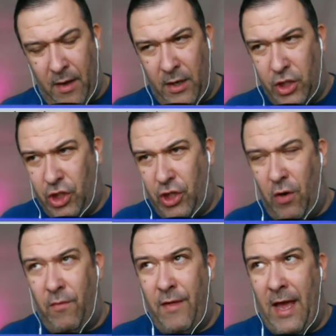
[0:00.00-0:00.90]

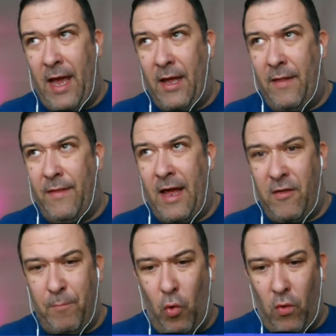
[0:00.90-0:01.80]
show their
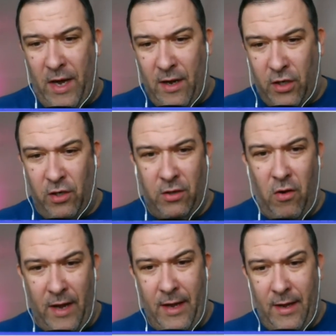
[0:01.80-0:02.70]
sport in a good
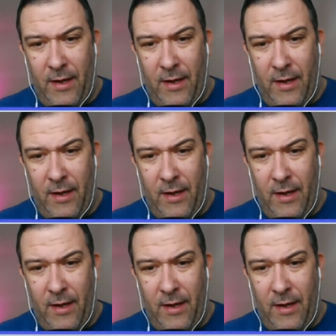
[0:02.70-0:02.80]
light.